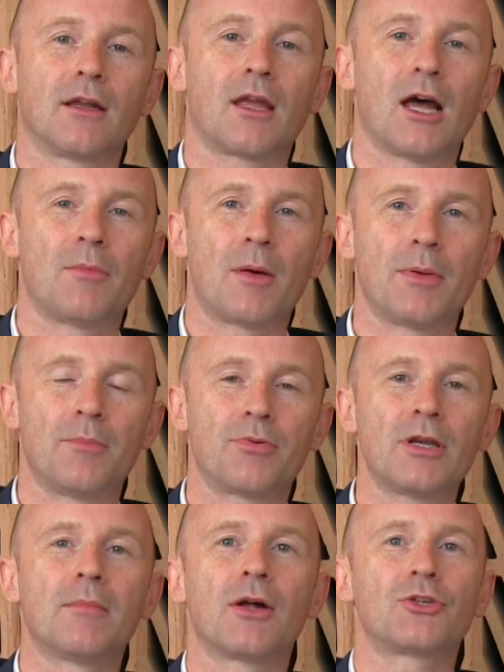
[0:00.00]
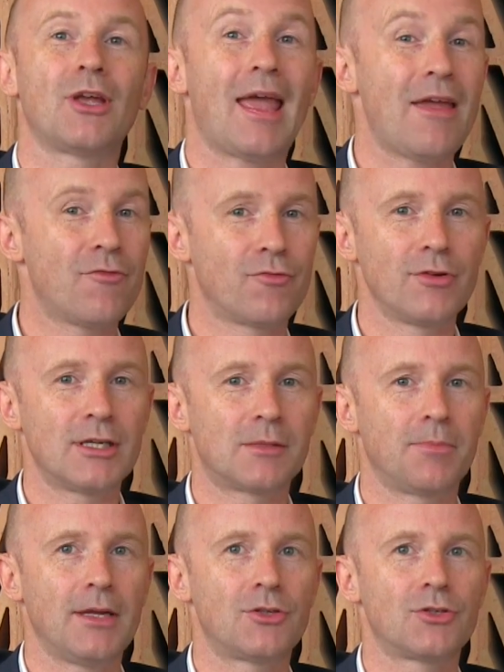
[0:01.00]
going to come up in pretty much every
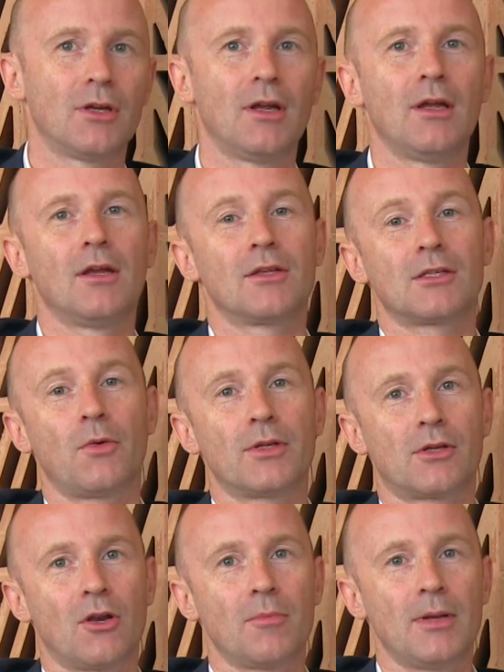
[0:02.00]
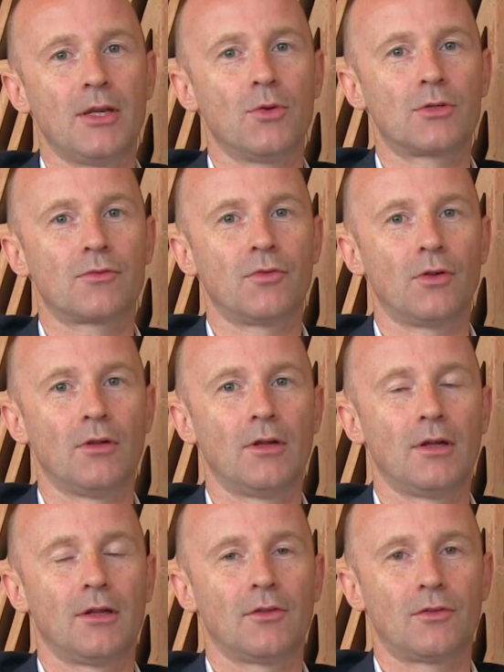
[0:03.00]
speech. So it's going to be useful
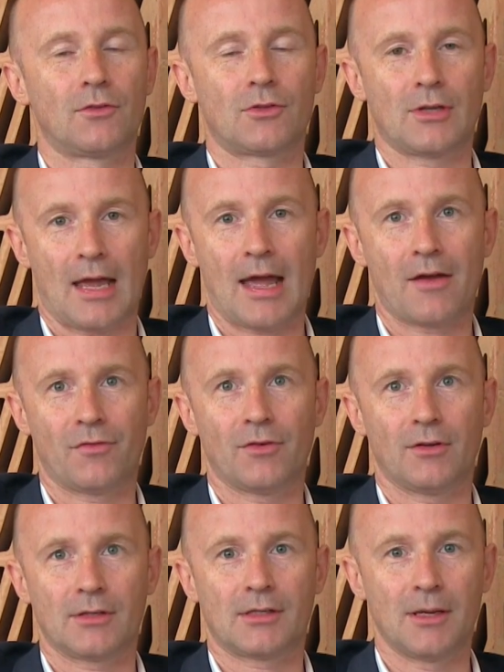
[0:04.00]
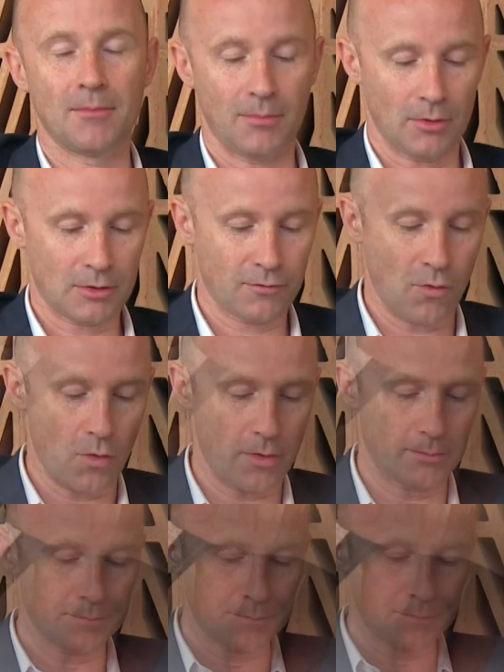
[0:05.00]
to have symbols for them.